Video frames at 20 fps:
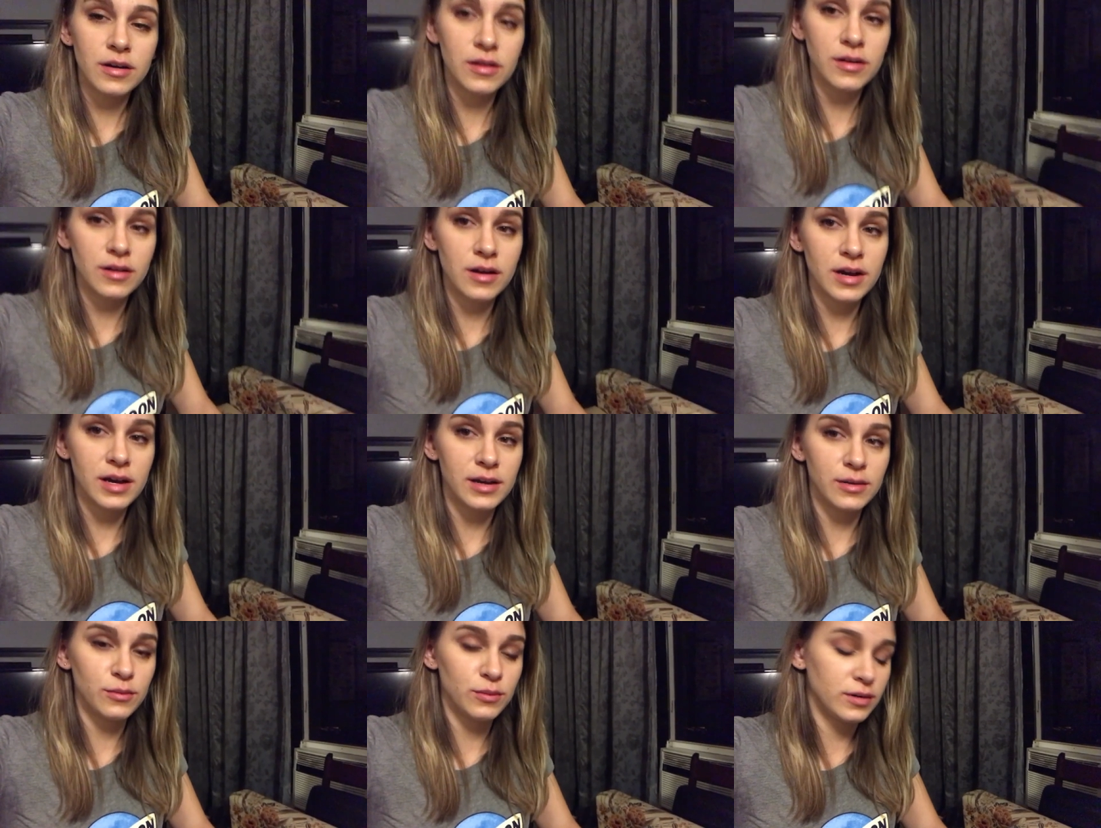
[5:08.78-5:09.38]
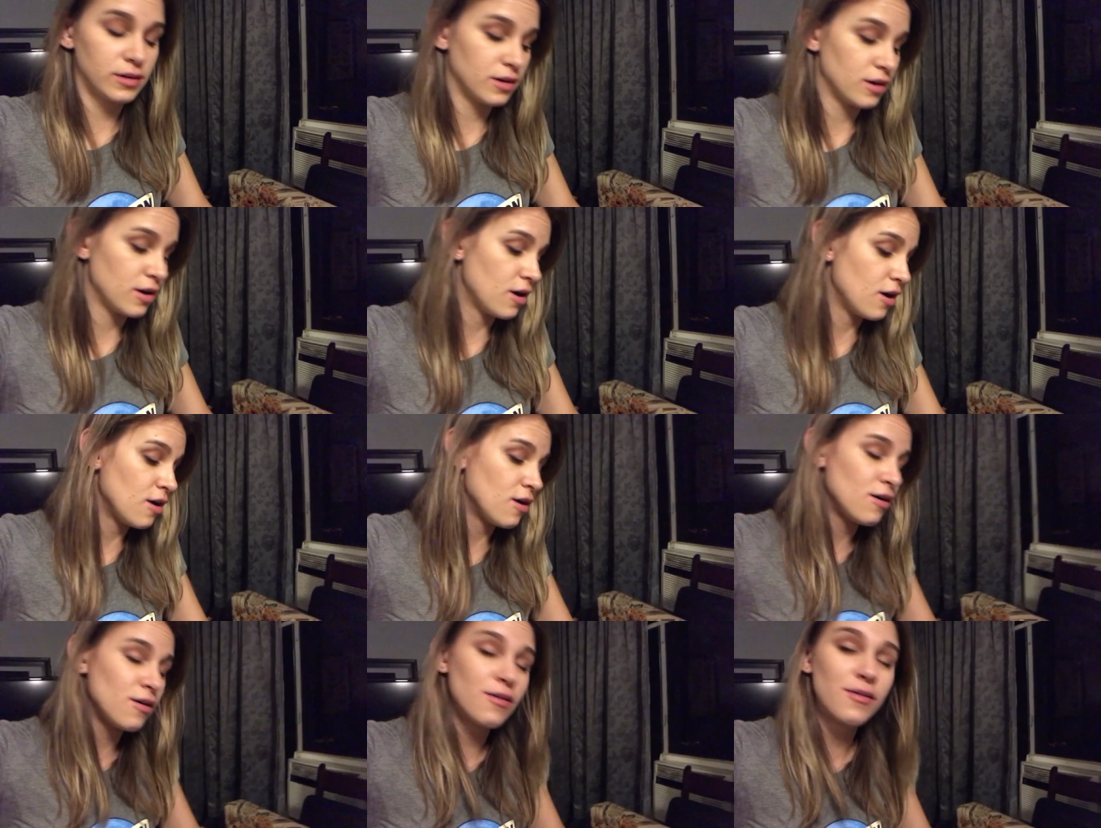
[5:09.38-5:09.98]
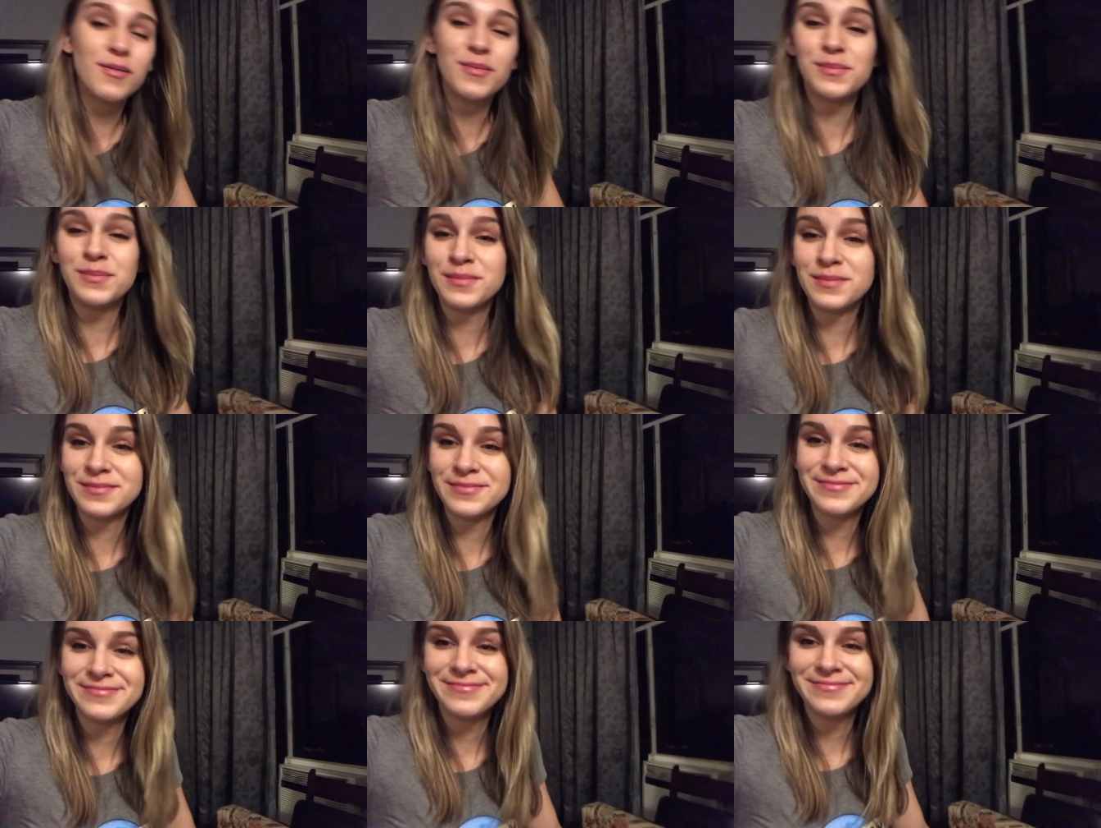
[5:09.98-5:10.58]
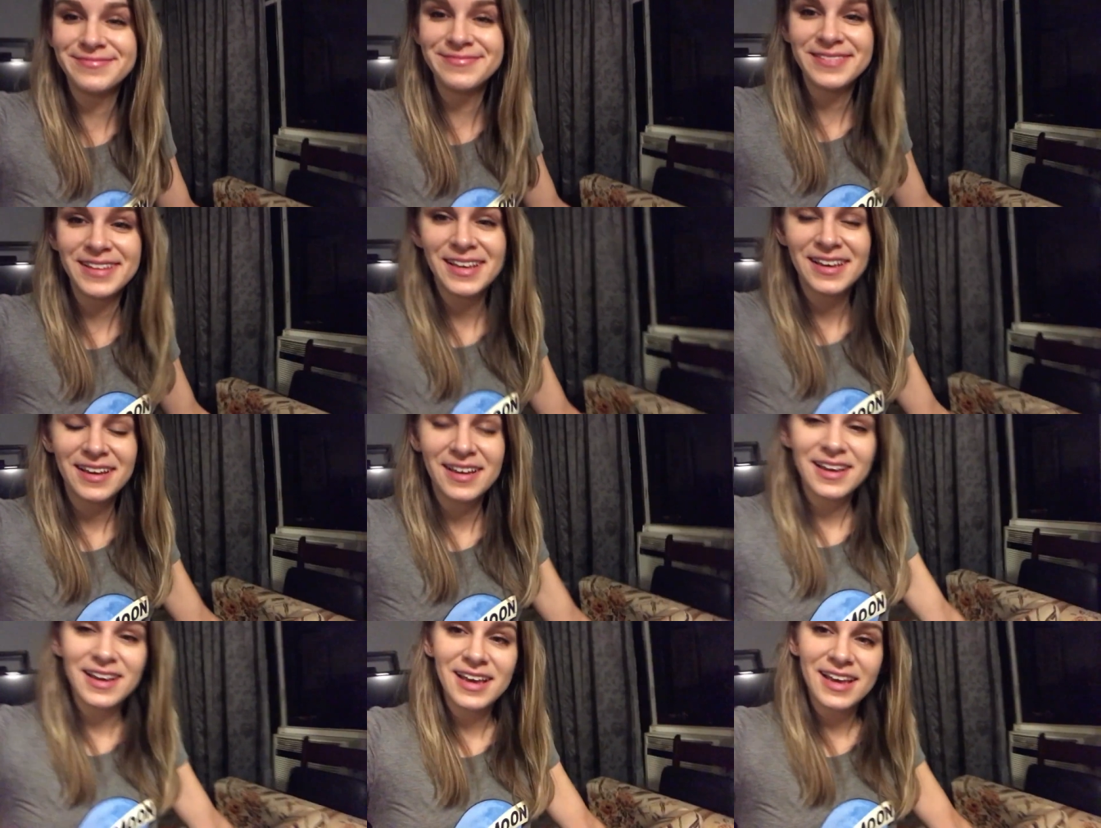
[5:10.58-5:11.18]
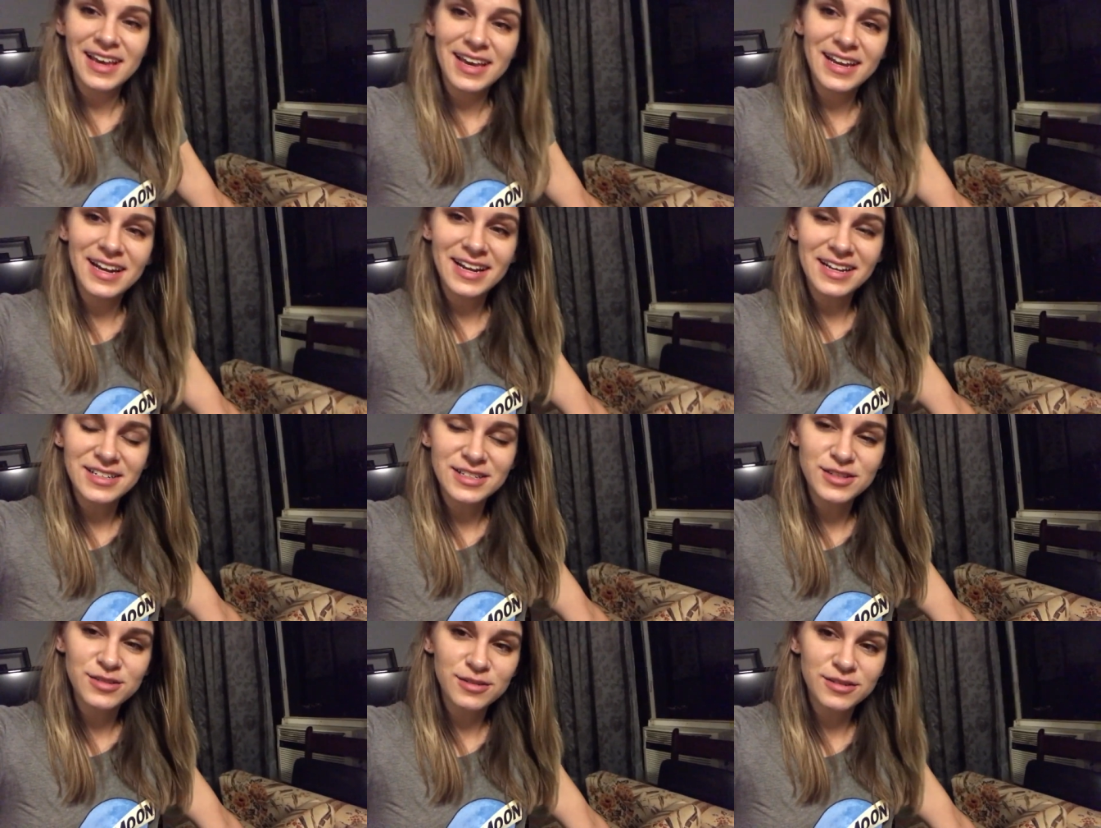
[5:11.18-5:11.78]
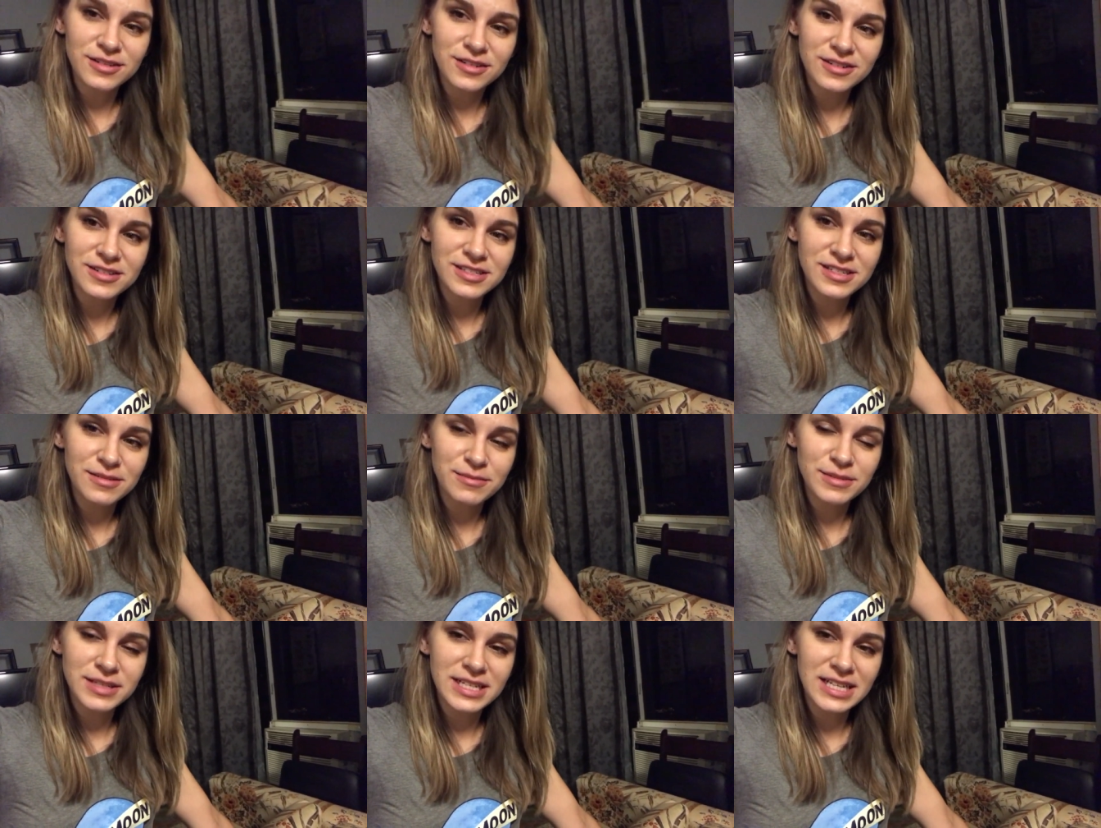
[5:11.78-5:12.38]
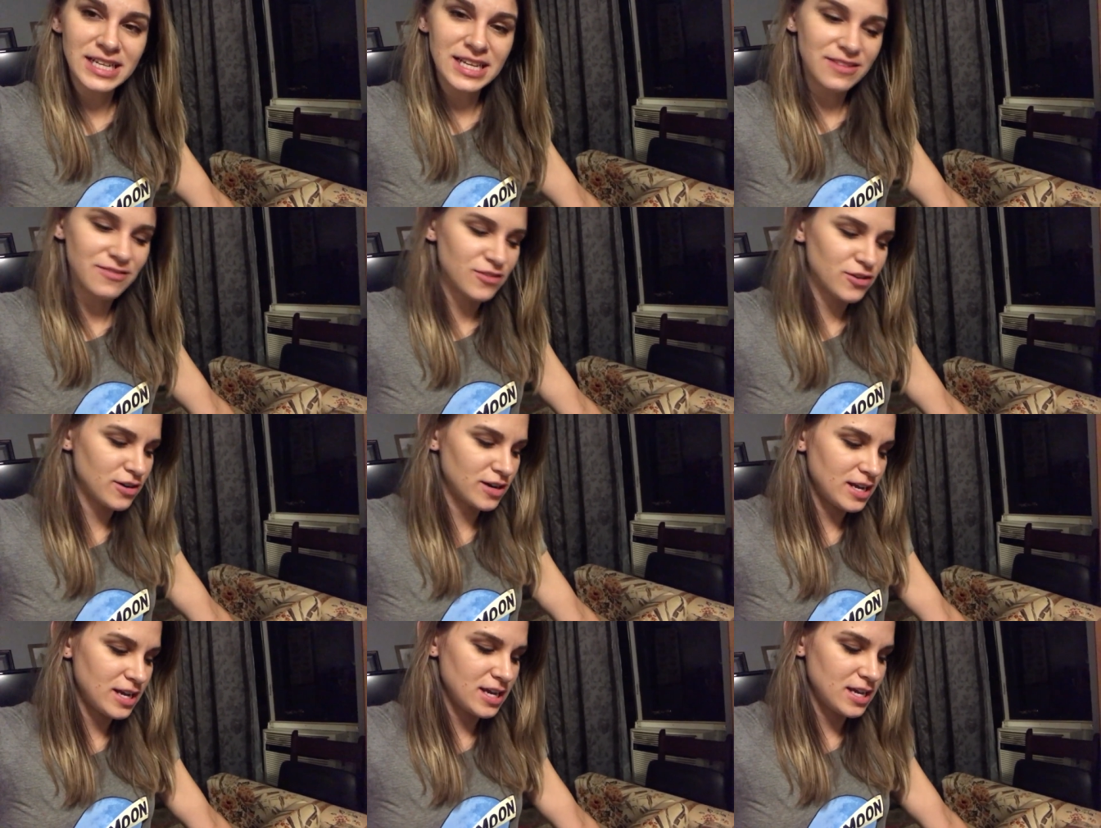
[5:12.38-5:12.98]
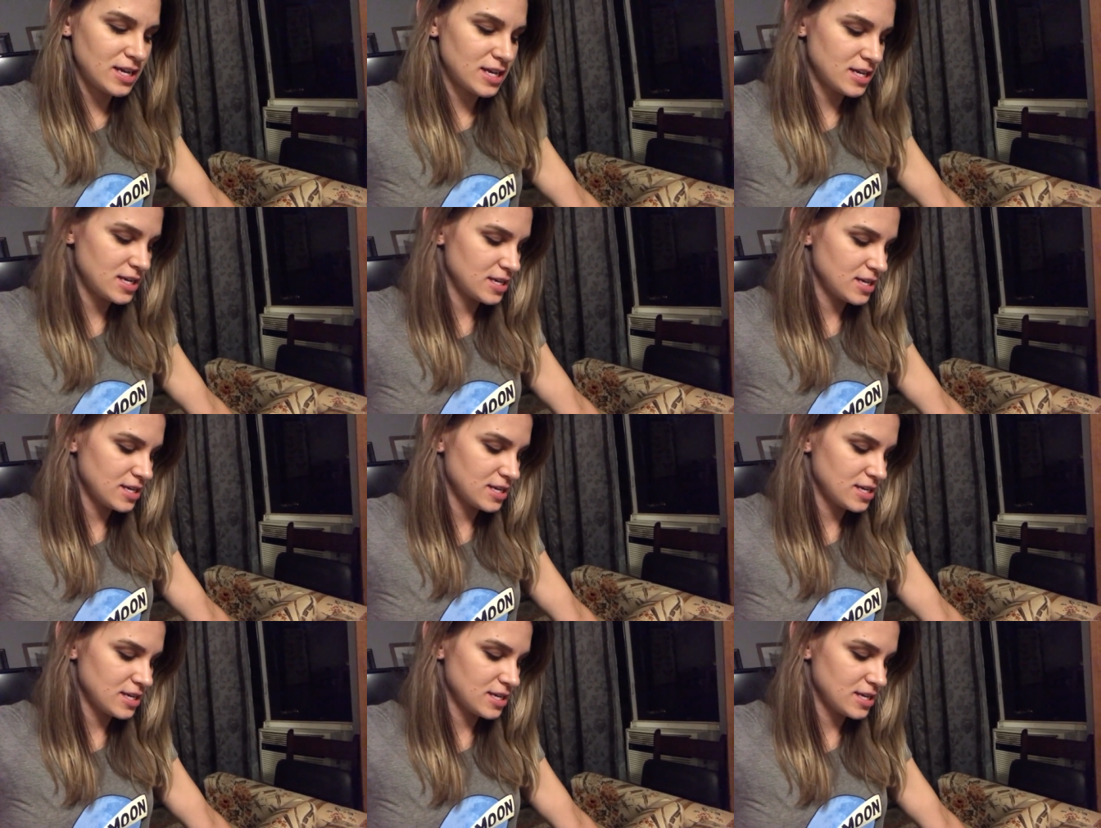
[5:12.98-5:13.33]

Alright, we're home. And I just ordered some delivery.